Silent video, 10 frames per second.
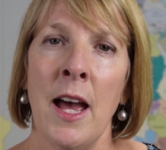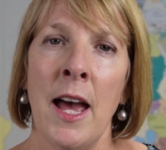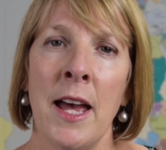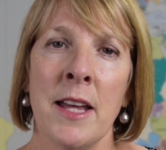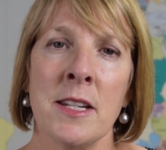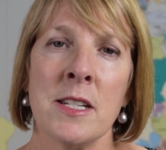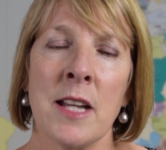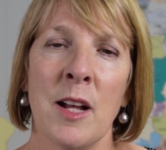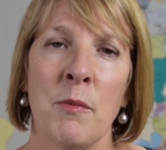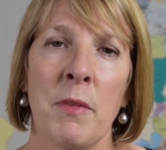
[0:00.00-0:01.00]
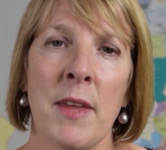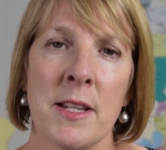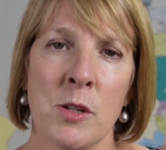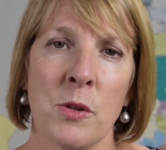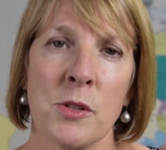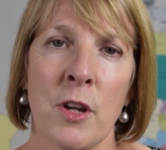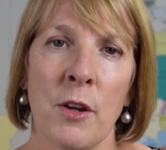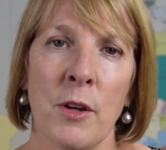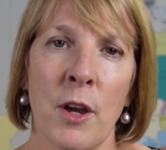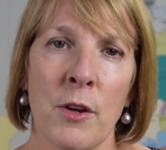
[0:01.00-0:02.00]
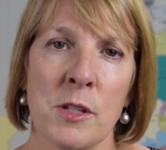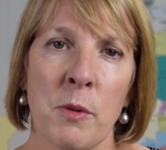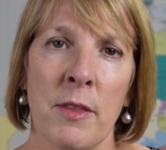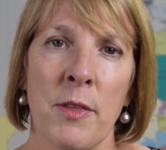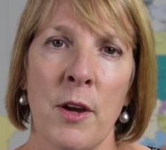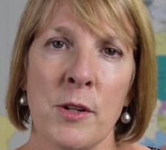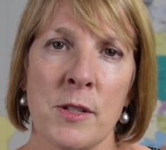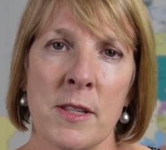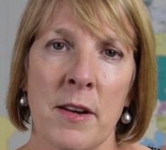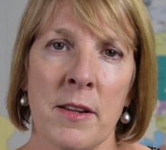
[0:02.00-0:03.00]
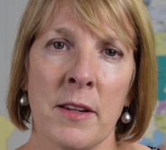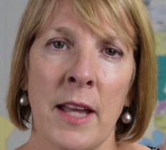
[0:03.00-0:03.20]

And that also goes with those that are